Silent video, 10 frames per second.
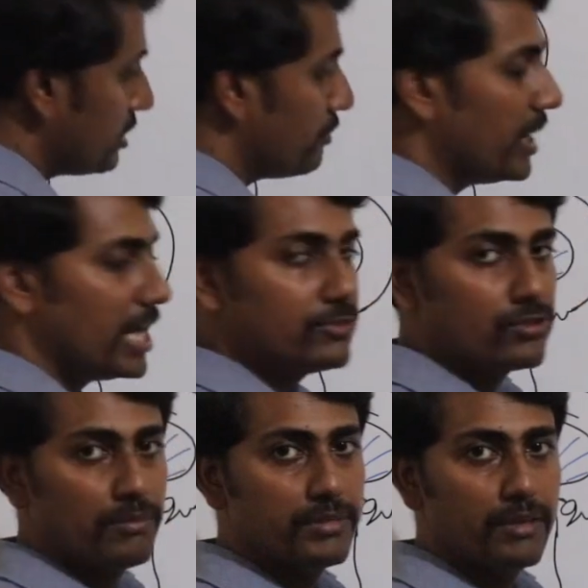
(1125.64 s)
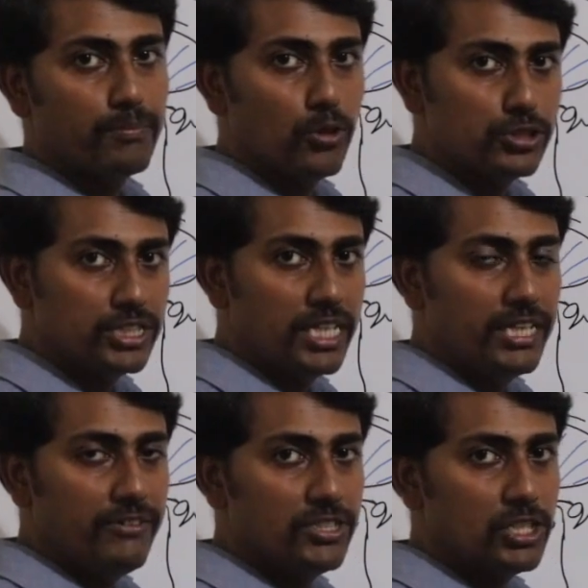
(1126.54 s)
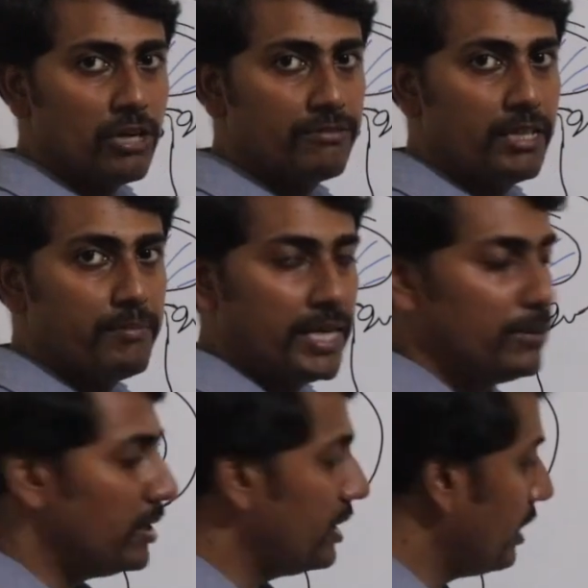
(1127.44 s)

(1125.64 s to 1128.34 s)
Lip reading: is a branch from the posterior division of the mandibular